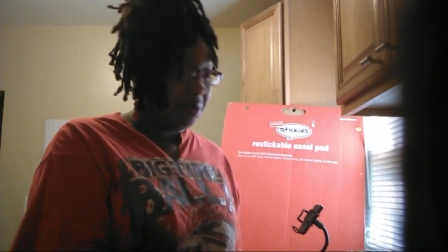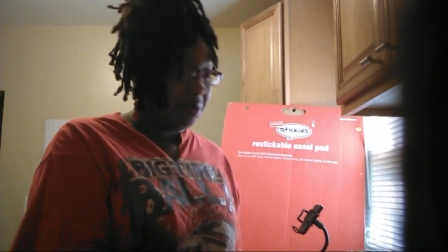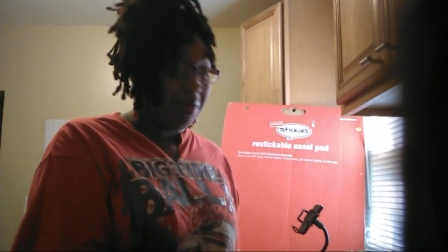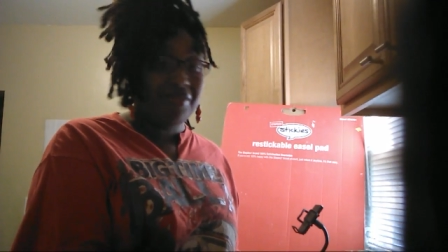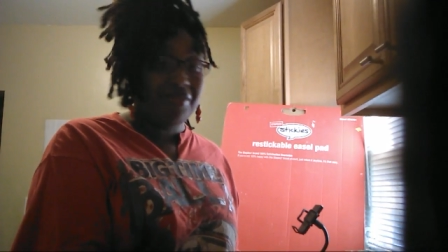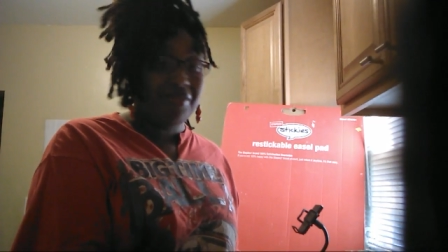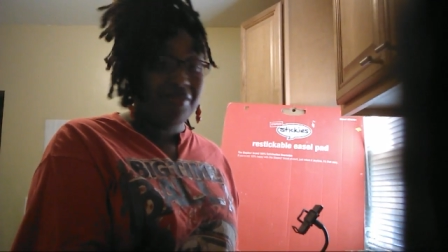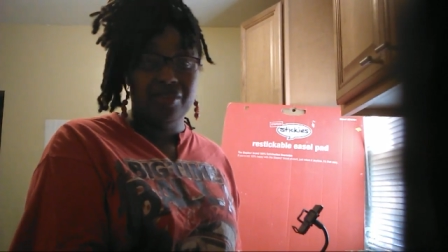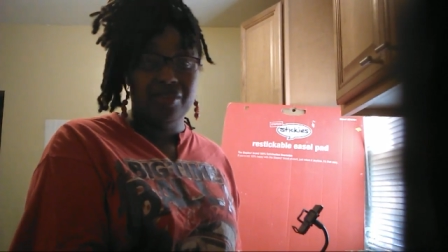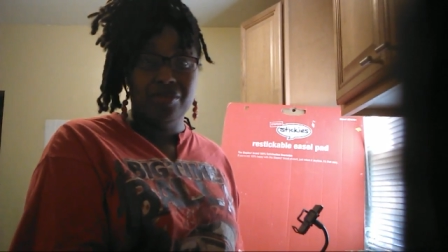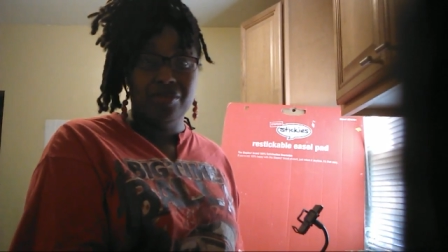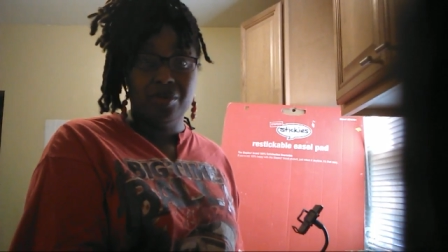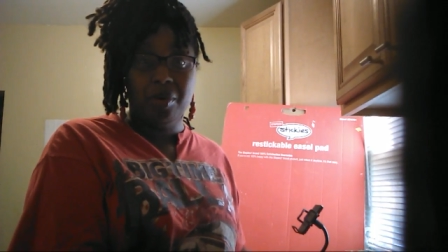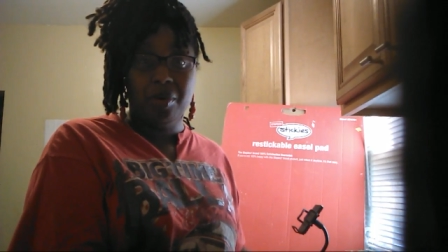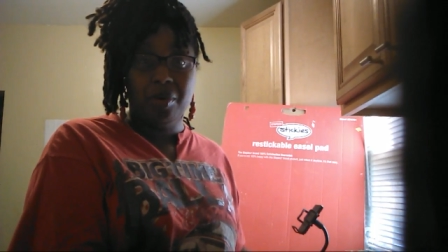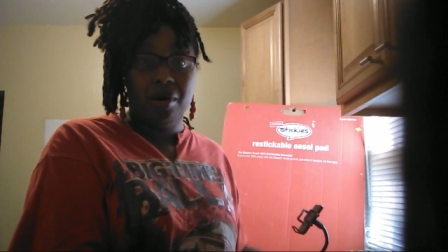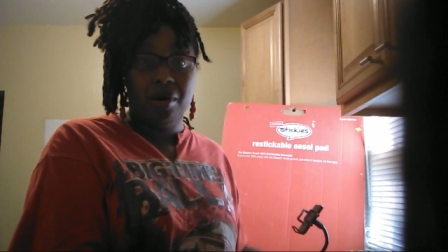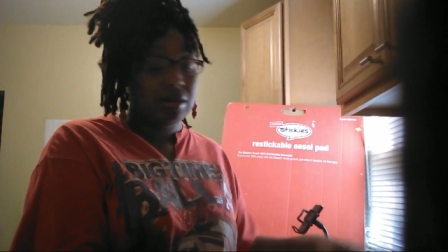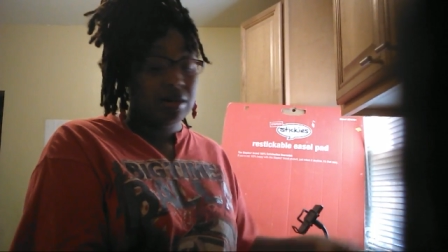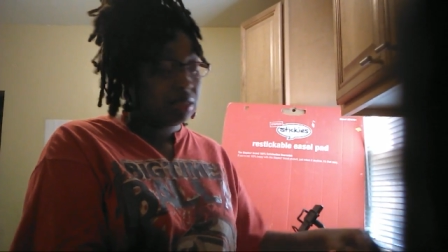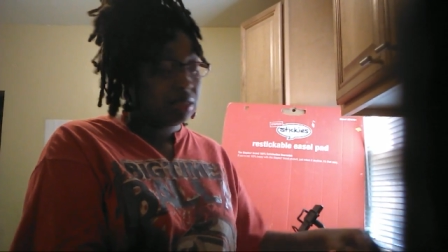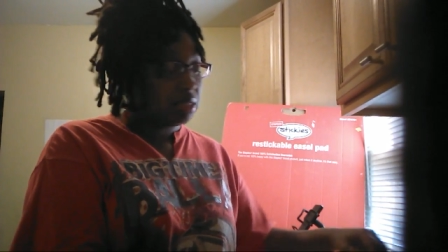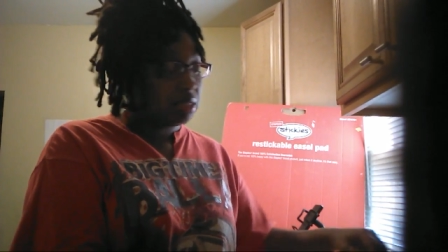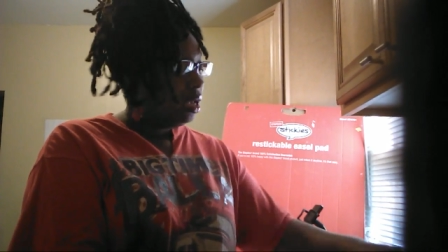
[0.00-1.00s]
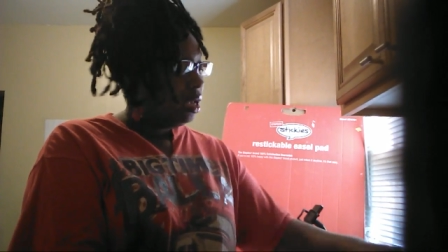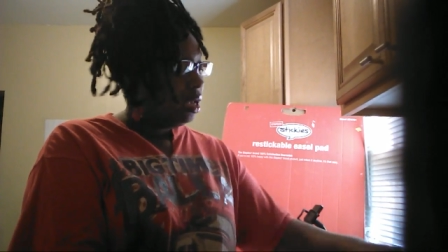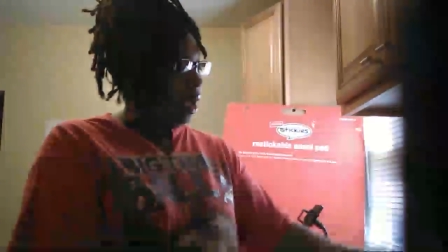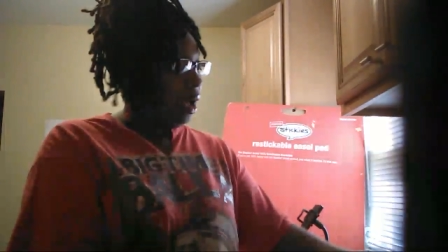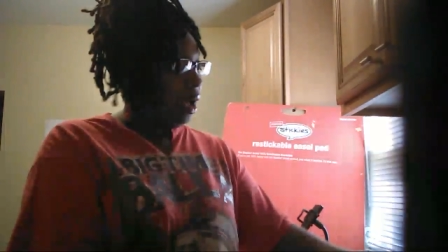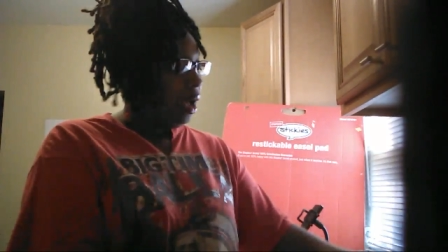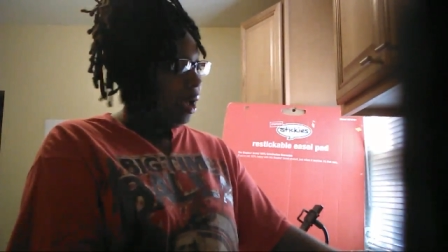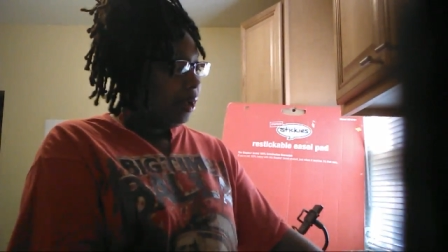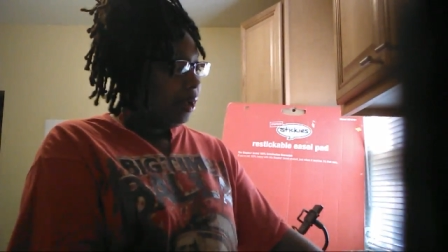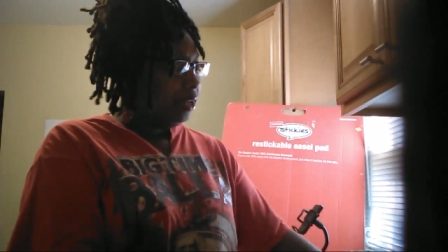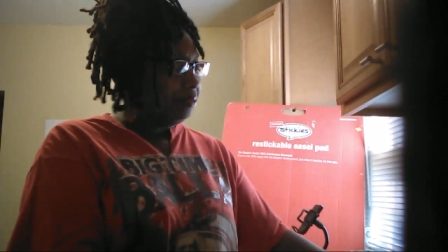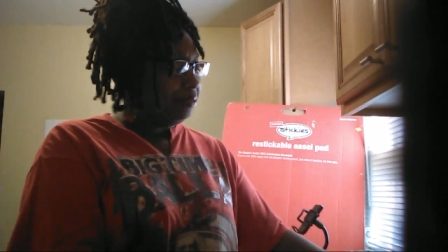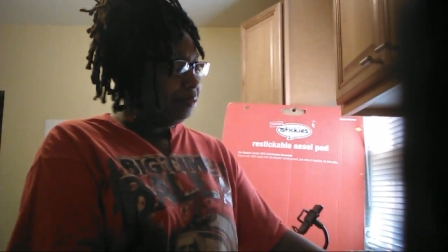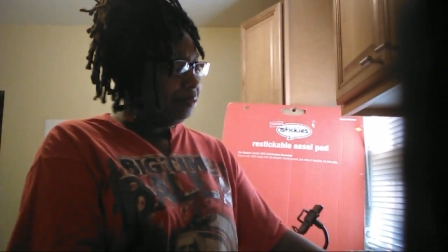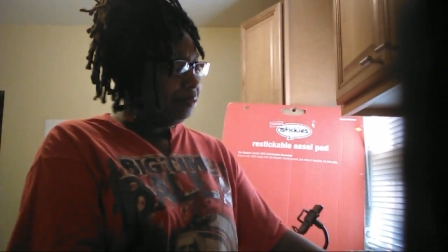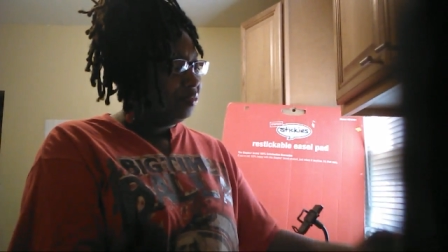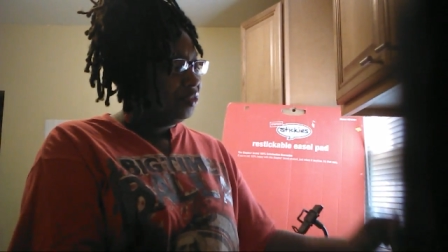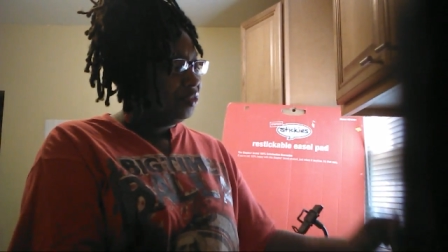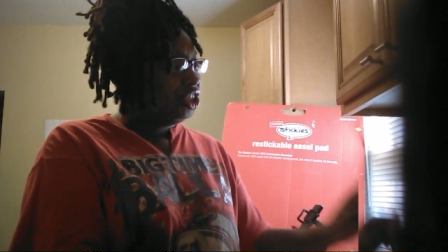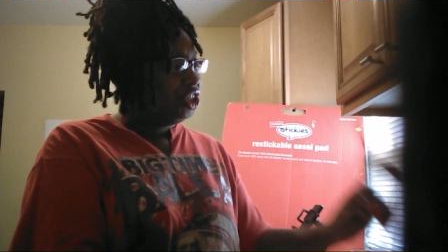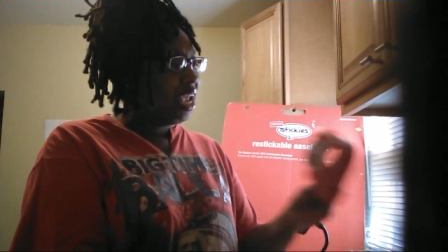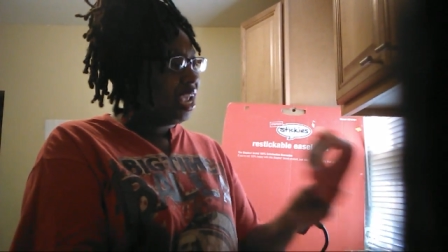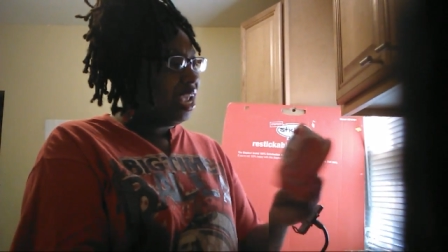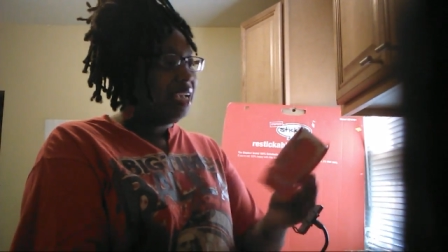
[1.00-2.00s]
my favorite parts.
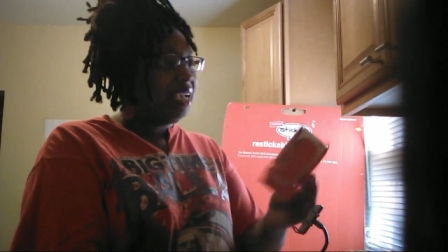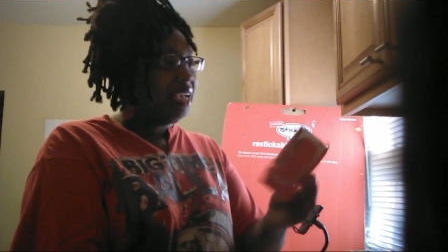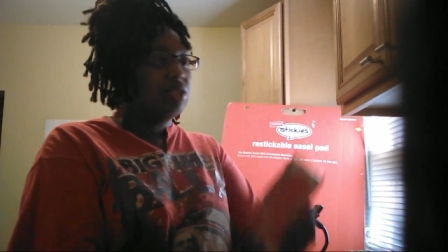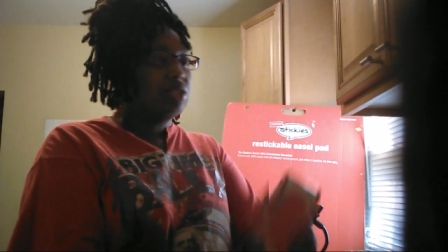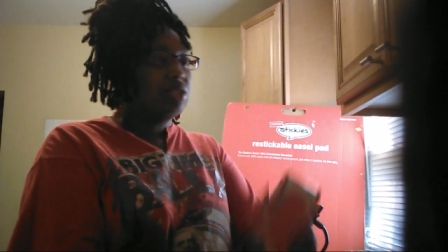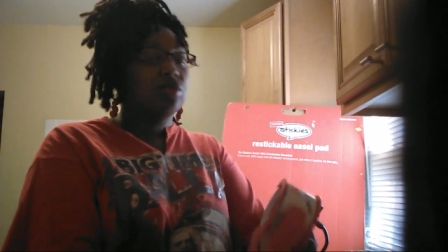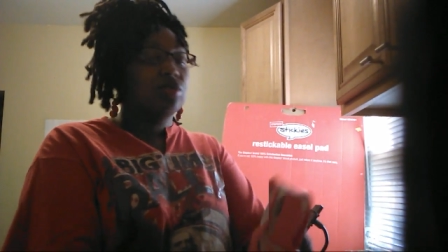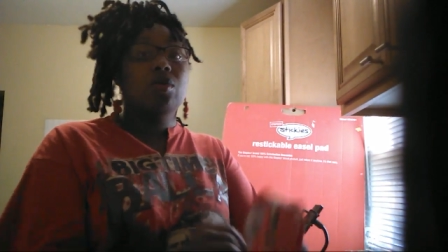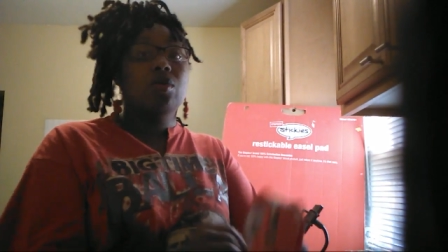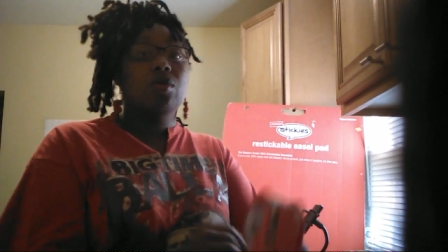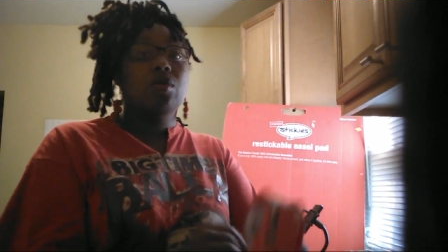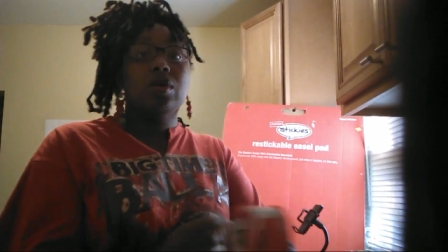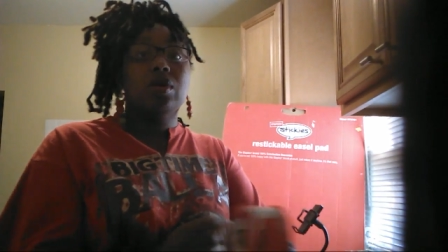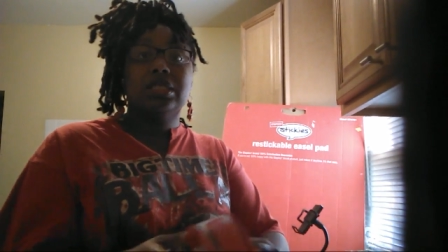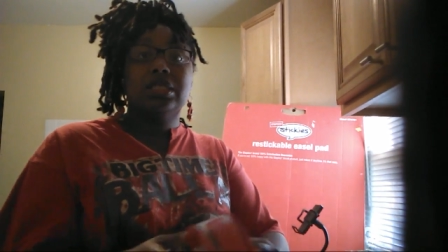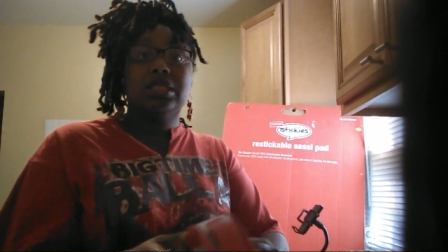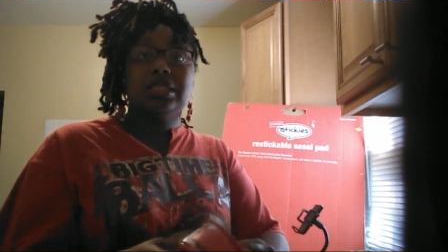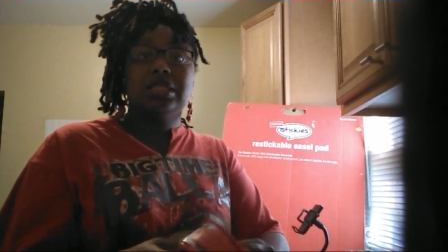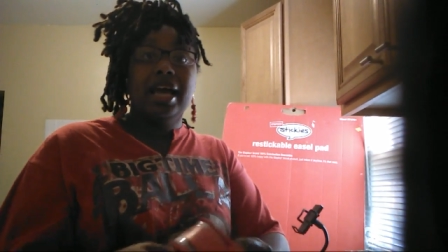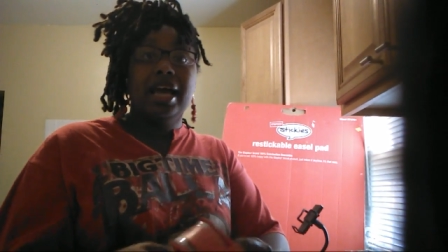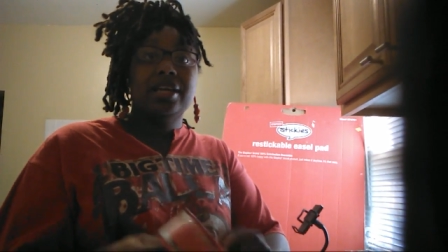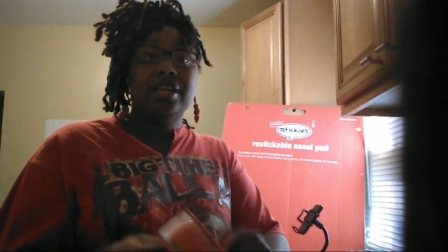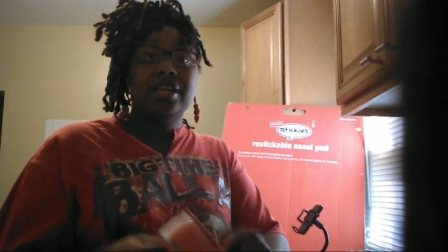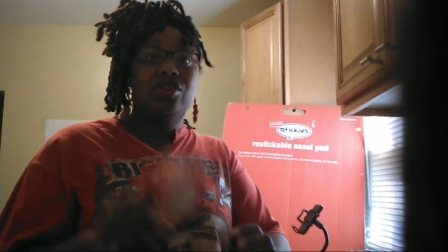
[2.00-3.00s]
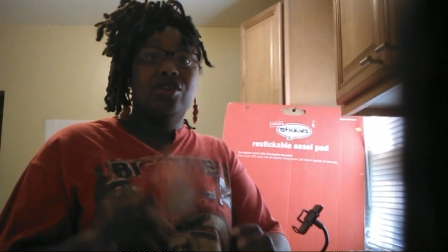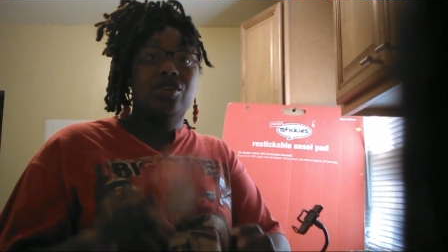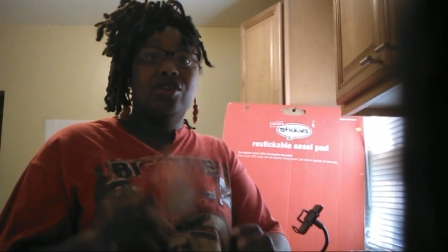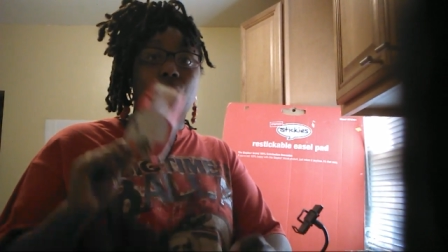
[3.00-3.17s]
Check stores like your